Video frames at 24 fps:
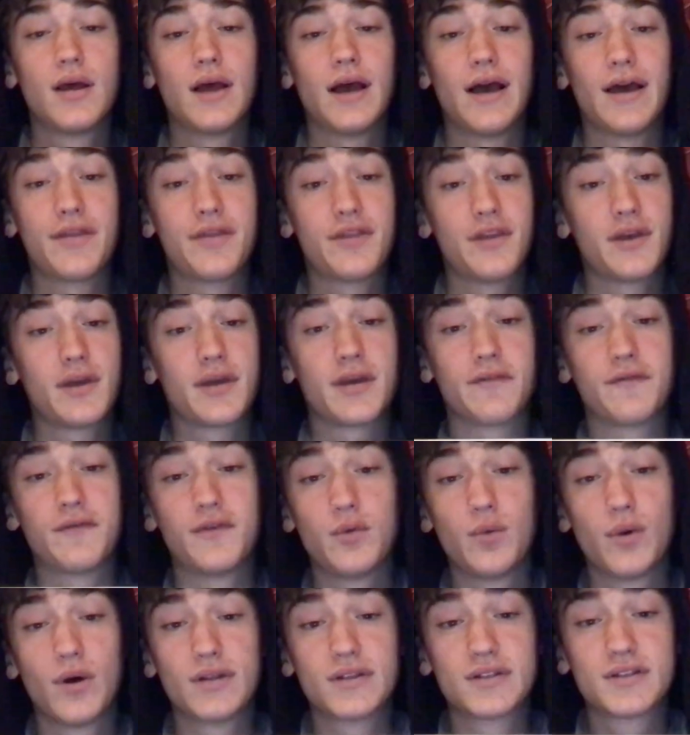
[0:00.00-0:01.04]
I think if he
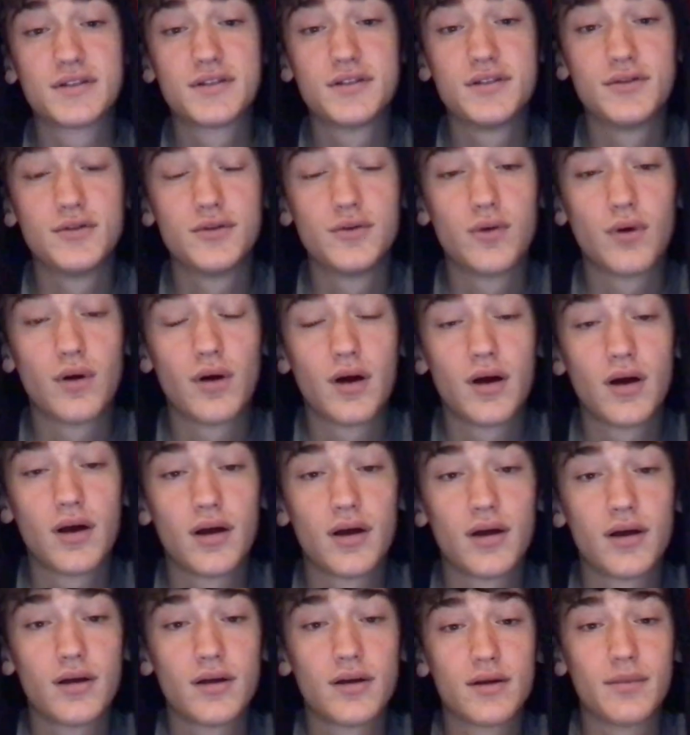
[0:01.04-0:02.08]
wants
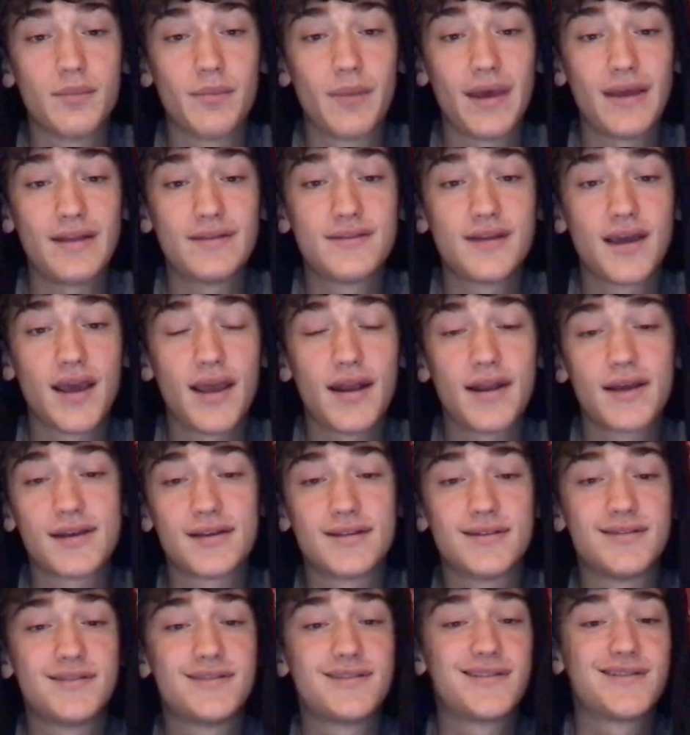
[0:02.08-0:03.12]
to maintain a
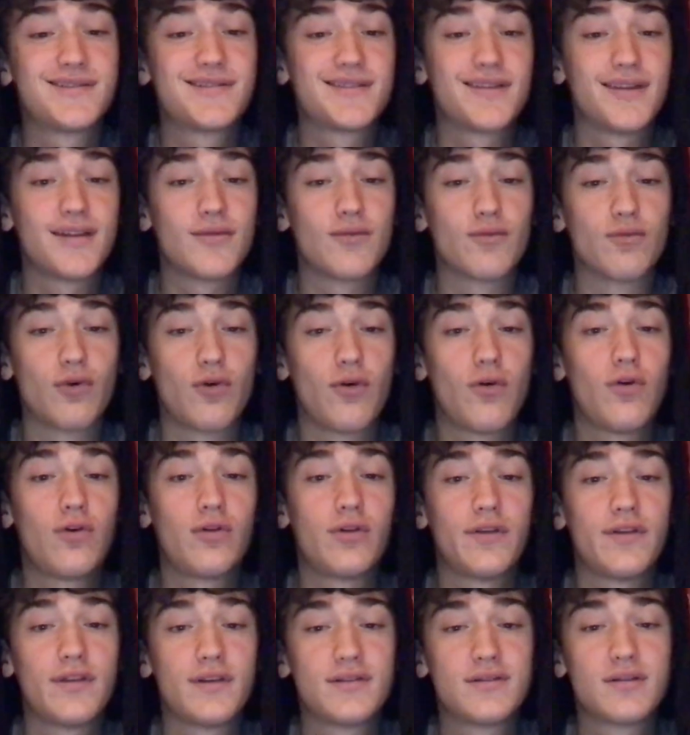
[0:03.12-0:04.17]
consistent role
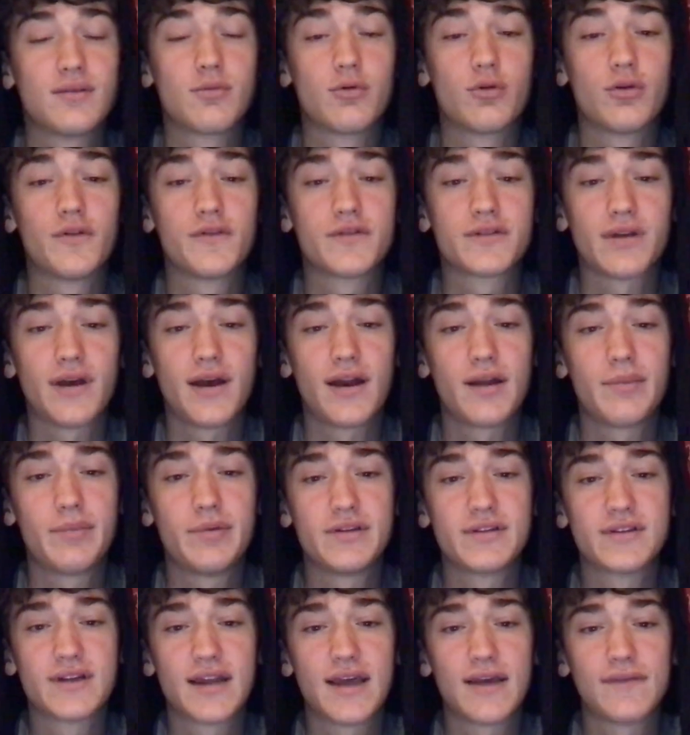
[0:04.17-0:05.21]
in the Timberwolves lineup,
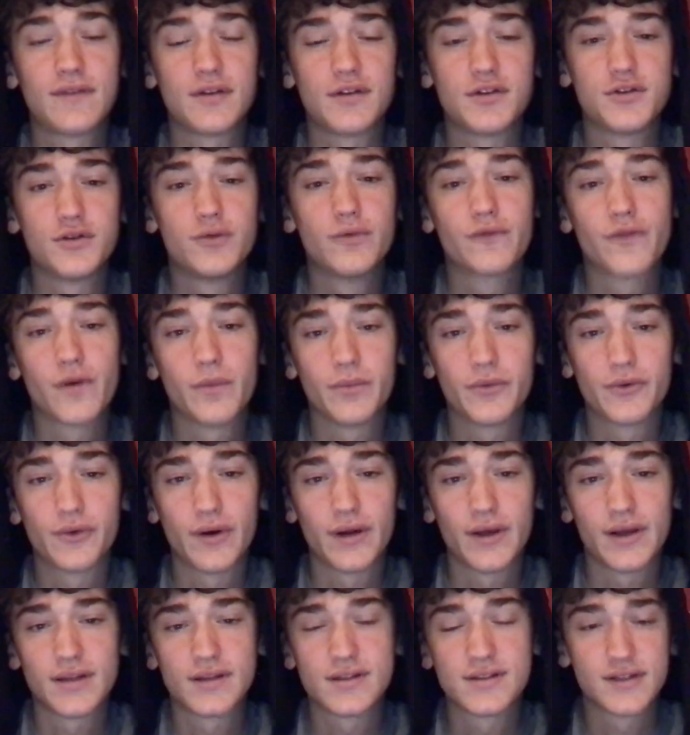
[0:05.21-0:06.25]
he's going to have to shoot from
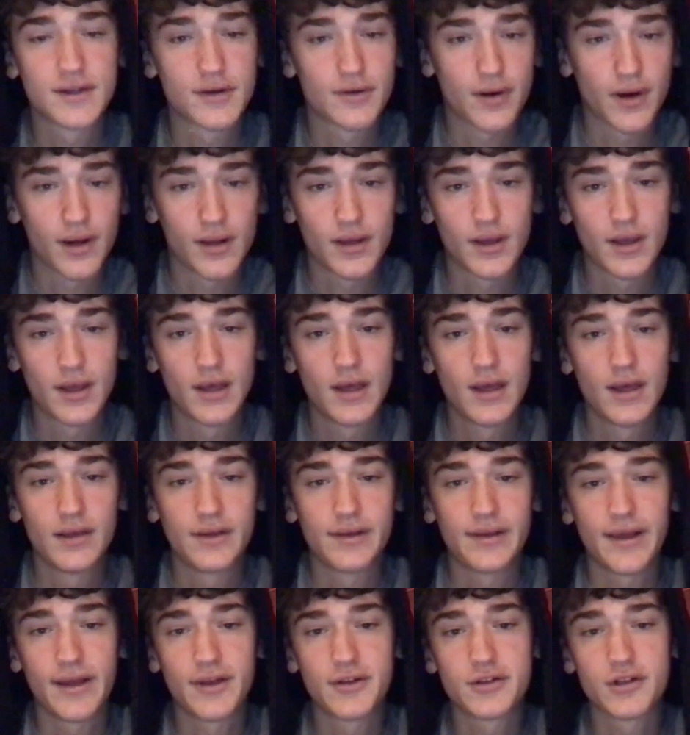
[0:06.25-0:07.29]
3, considering
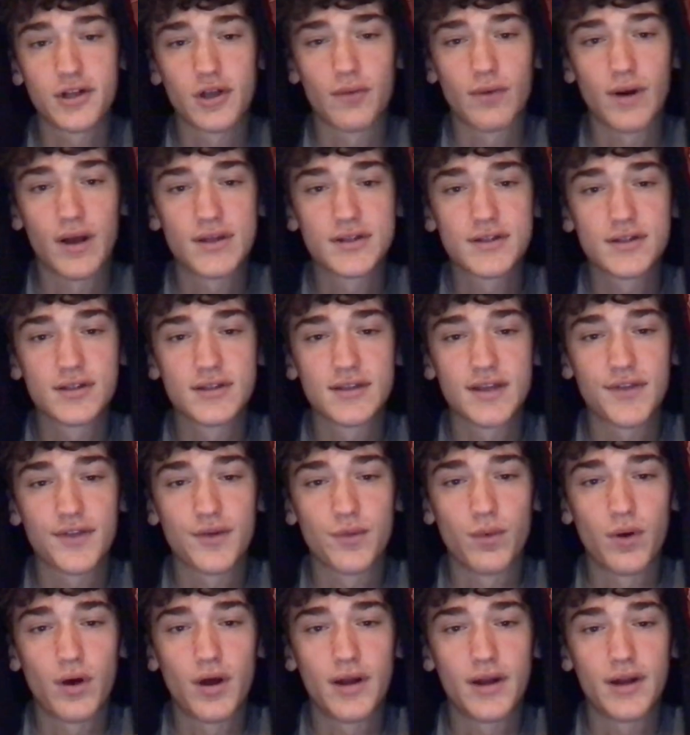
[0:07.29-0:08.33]
D'Angelo Russell's at the
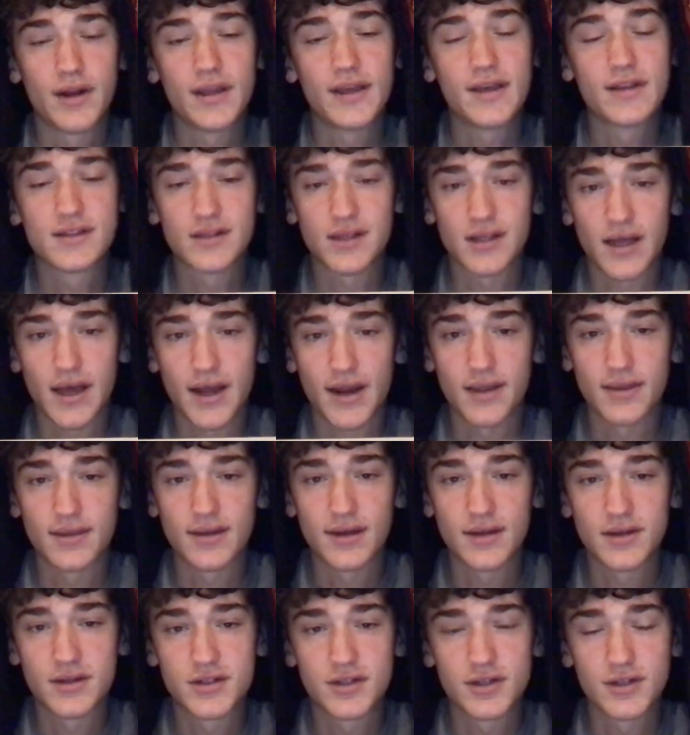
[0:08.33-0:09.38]
1, and he gets a lot of
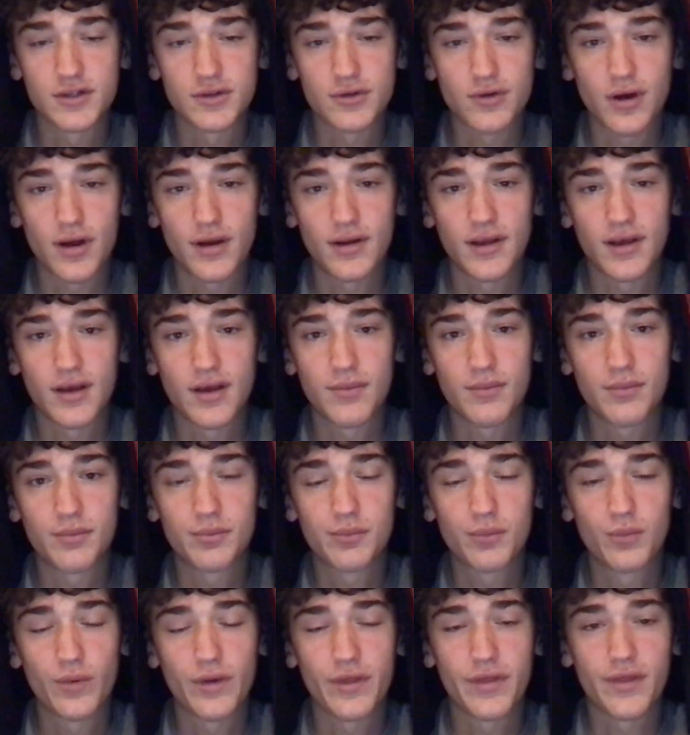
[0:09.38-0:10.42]
attention drawn to him
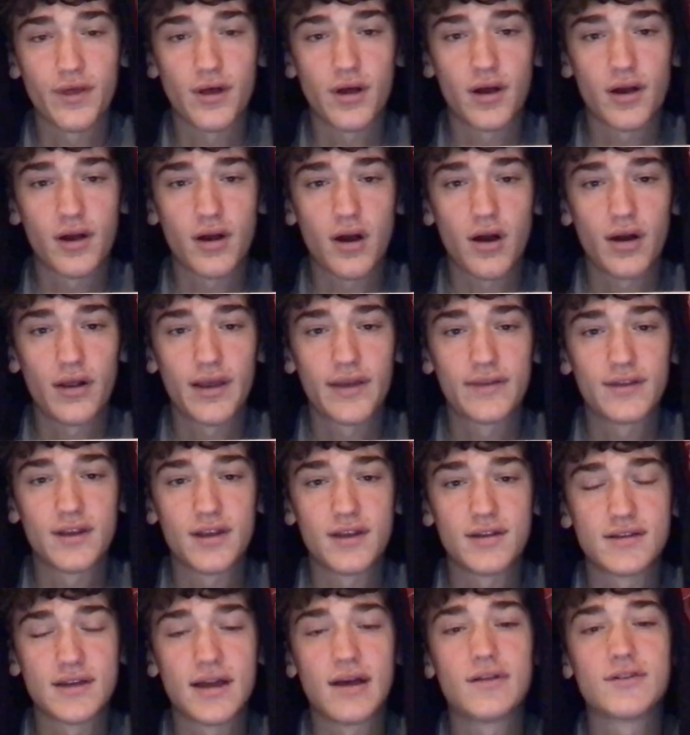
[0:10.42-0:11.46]
with Karl
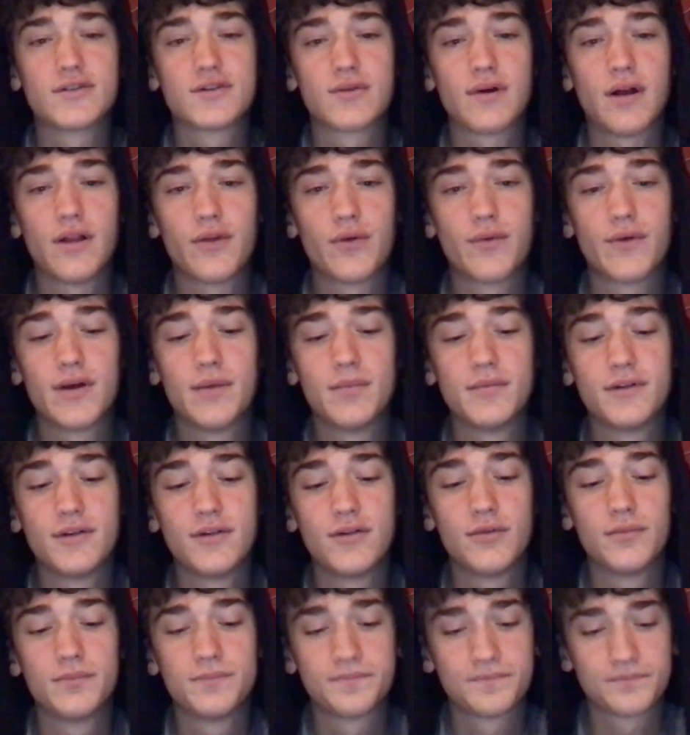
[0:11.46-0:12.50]
Anthony Towns around the rim
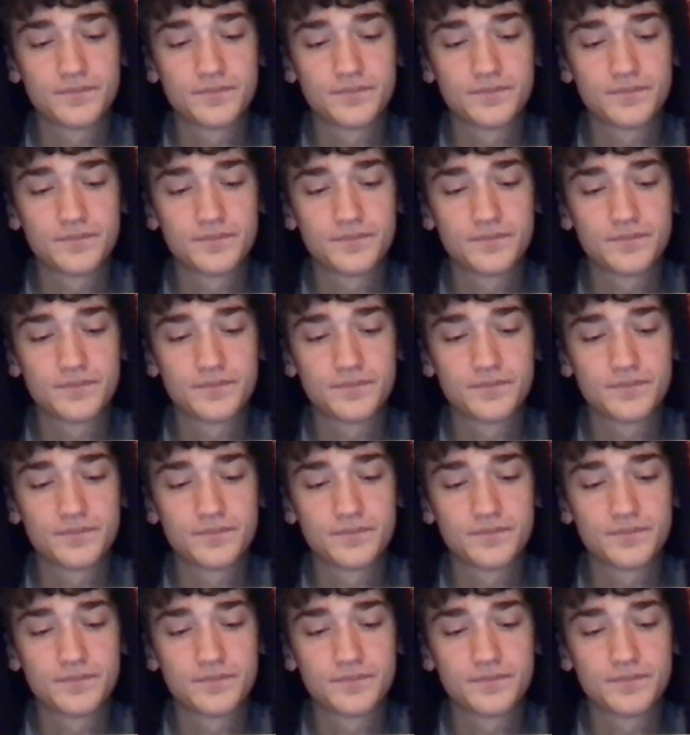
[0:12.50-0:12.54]
too.